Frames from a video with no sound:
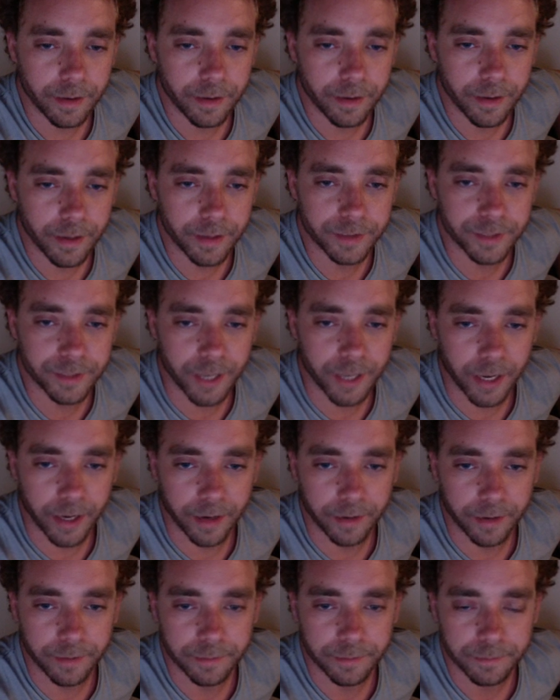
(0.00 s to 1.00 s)

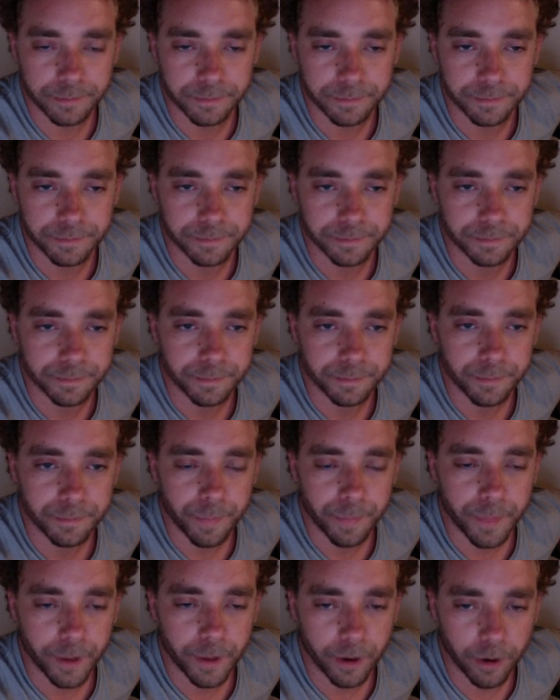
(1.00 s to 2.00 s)
Inside.
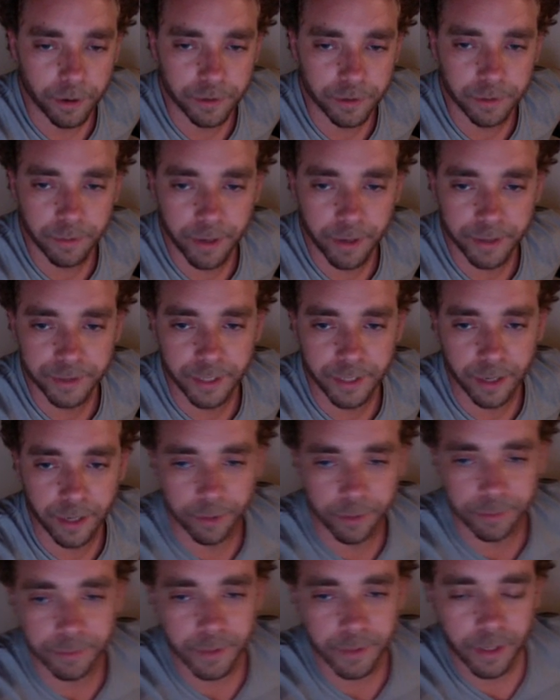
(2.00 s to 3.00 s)
100 miles an
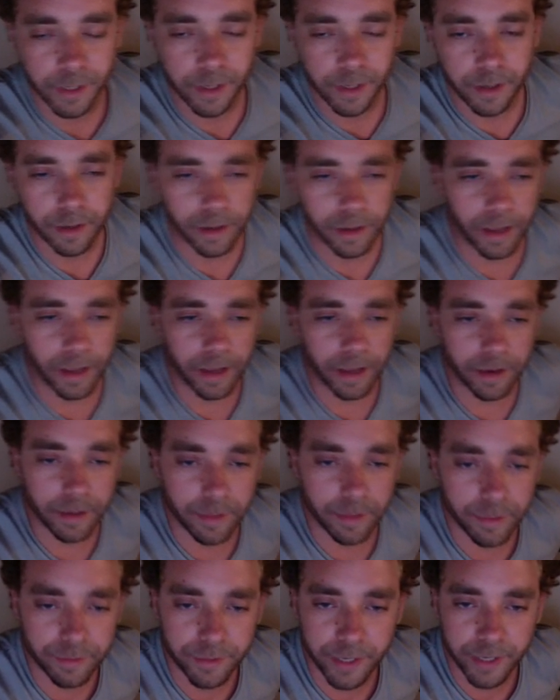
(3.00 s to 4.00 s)
hour.
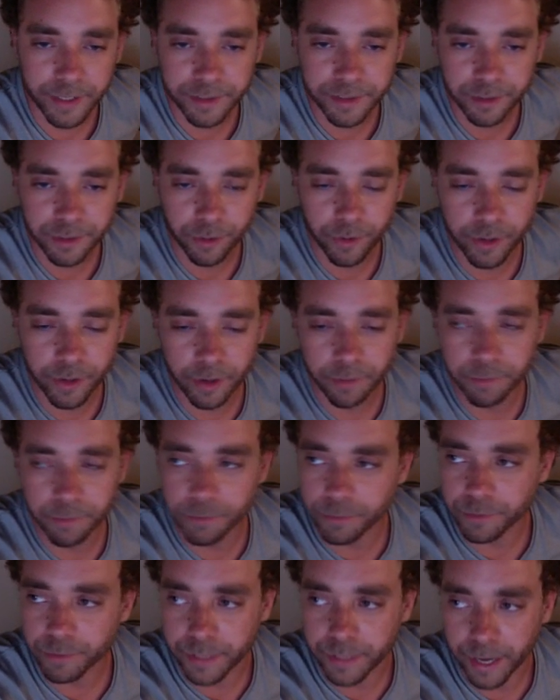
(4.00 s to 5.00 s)
And this guy's
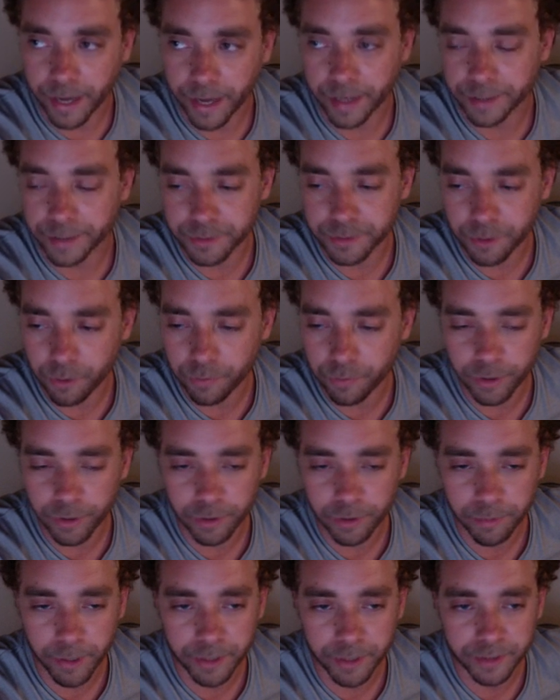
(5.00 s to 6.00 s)
throwing gas. Over
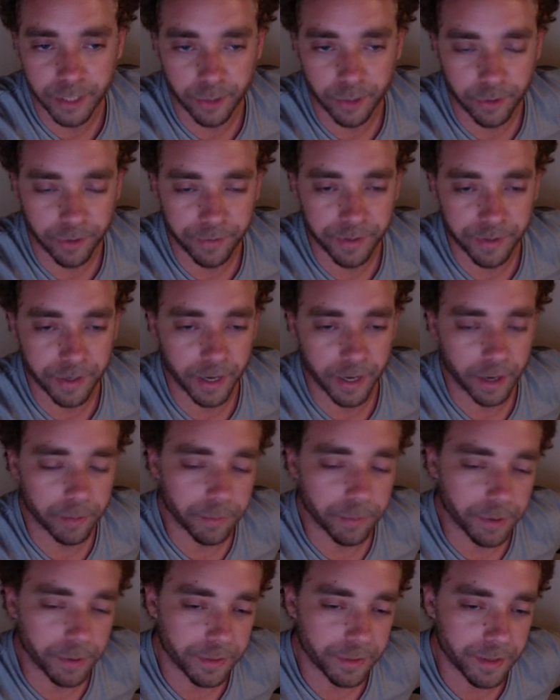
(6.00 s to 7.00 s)
100 miles an hour every
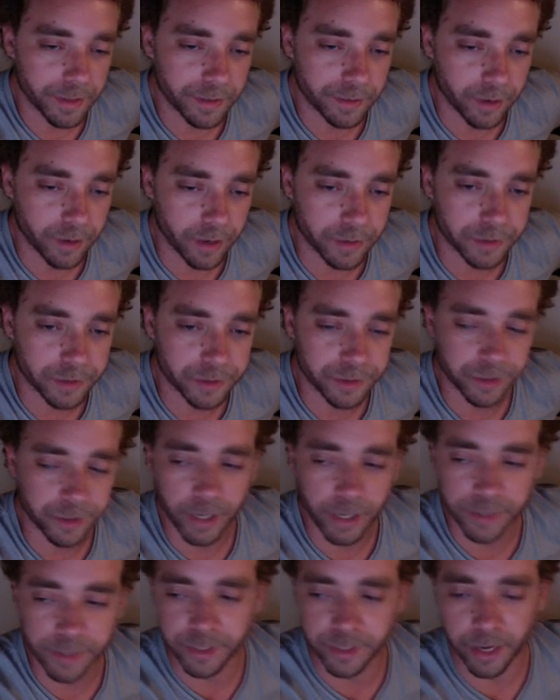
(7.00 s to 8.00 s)
time. But these Dodgers are
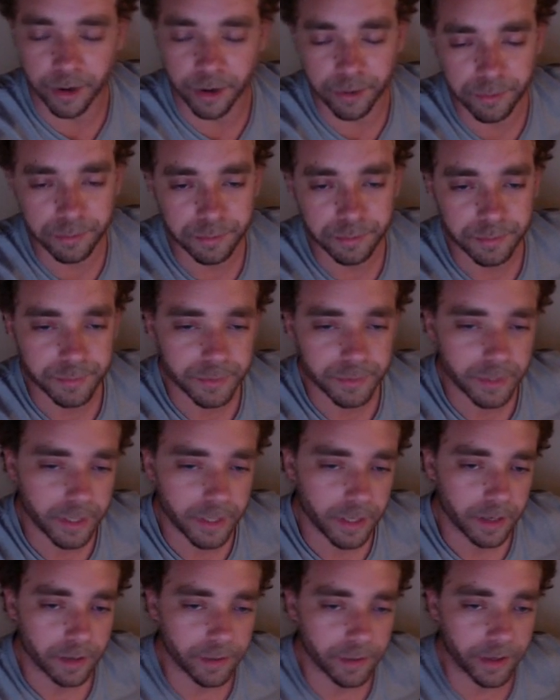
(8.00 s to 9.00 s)
not scared.
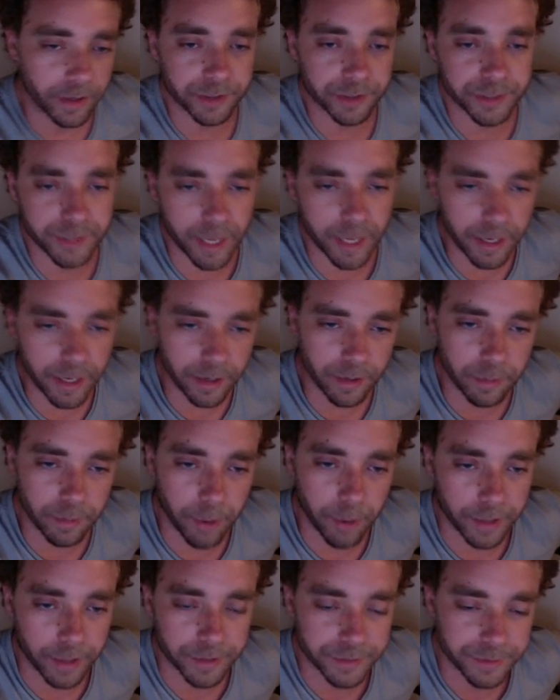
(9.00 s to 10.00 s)
They are staying in the
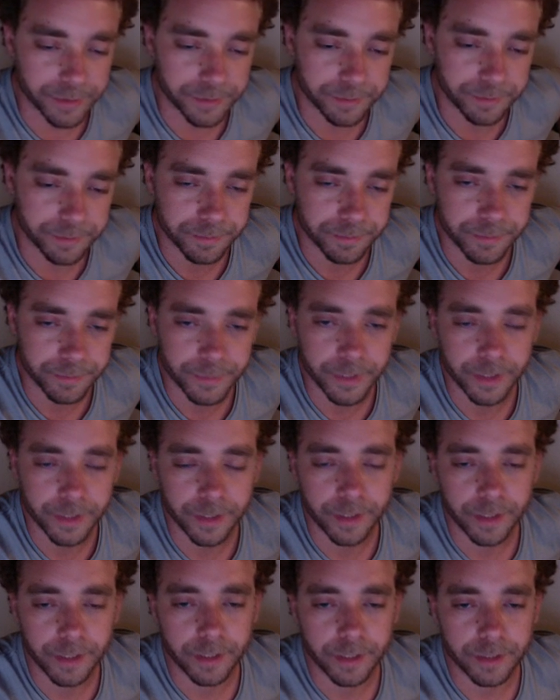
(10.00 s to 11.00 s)
box.
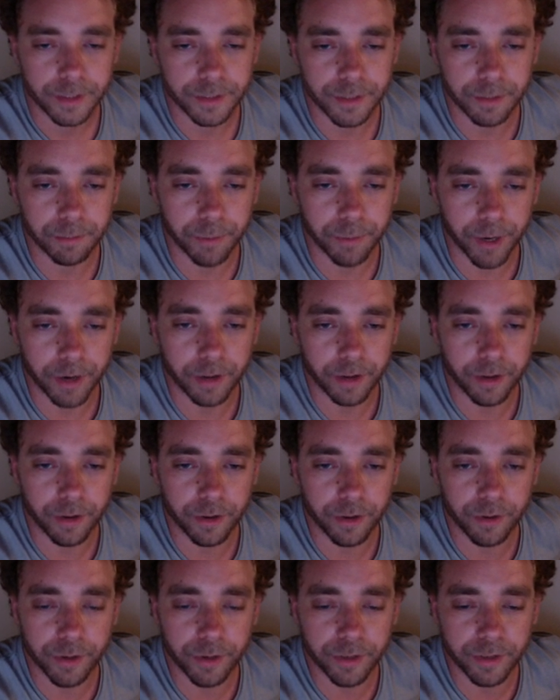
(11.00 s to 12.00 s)
But
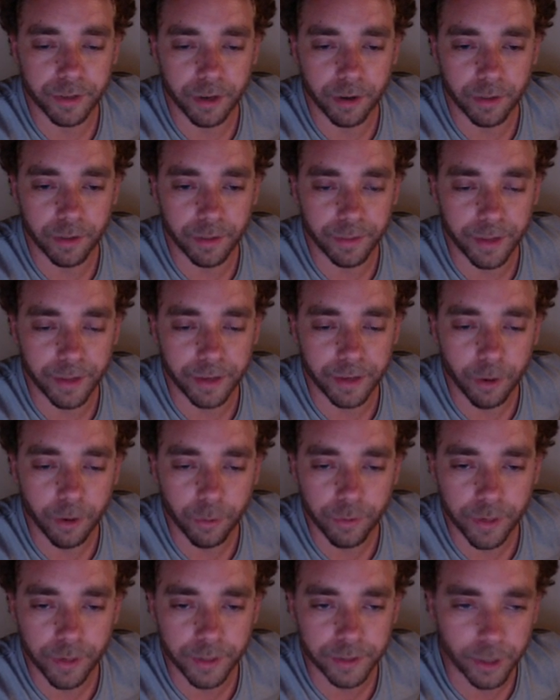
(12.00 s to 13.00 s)
you can tell that they
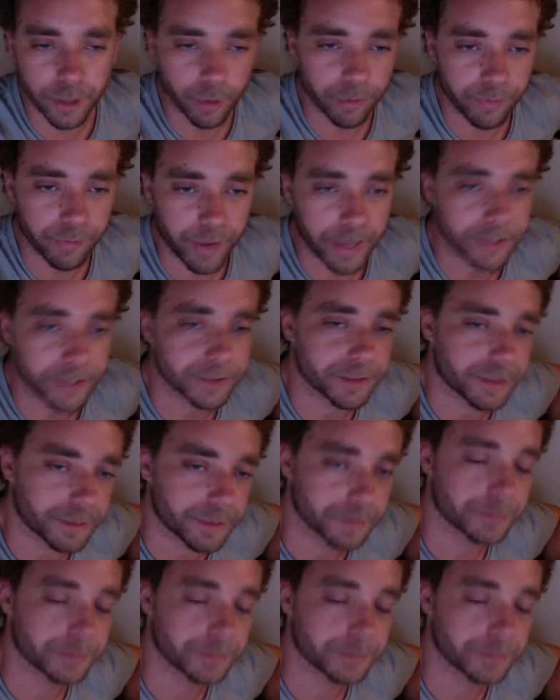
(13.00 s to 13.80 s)
know that it's going fast.